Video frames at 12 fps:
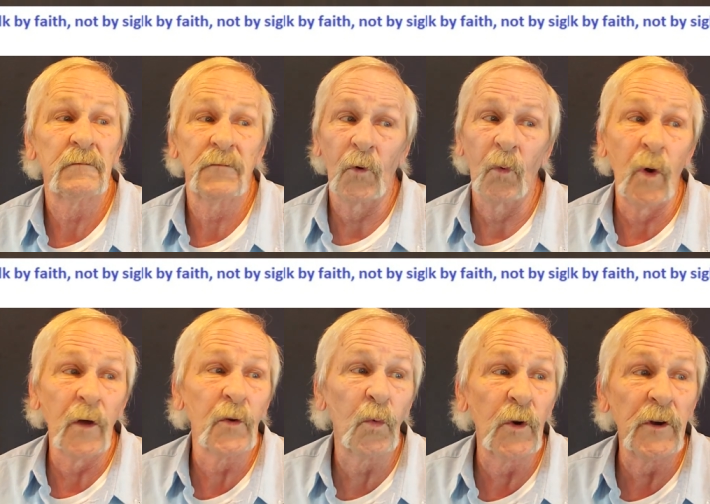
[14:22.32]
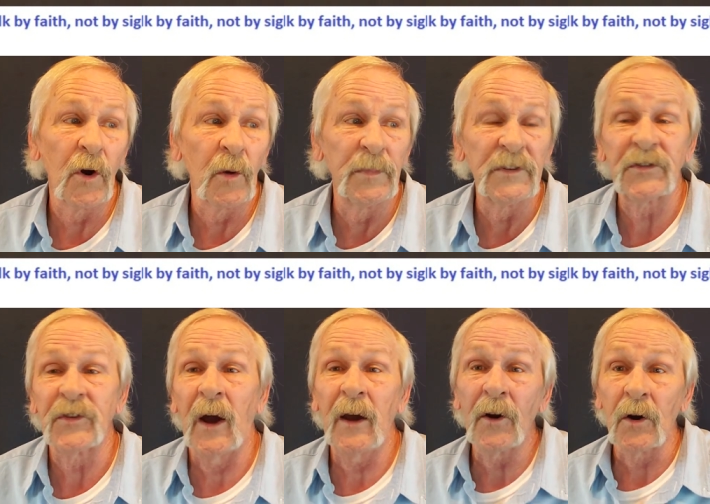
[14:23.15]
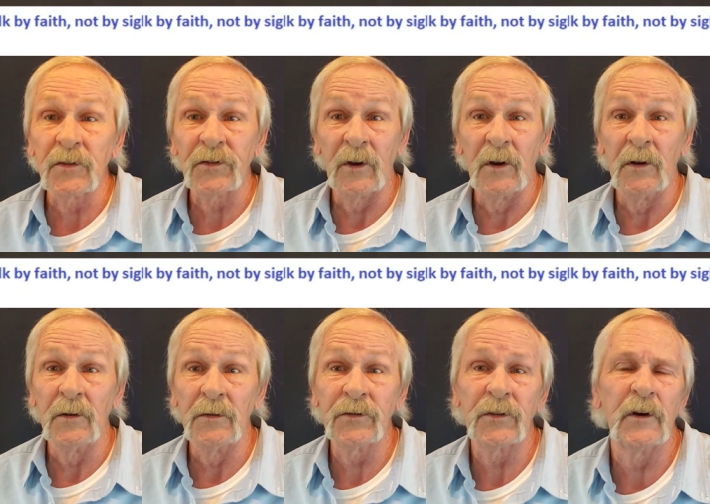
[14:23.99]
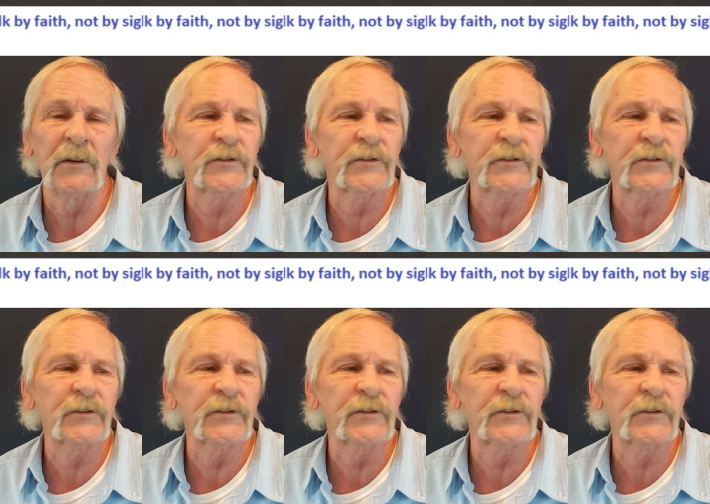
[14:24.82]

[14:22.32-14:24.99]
For whether we are beside ourselves,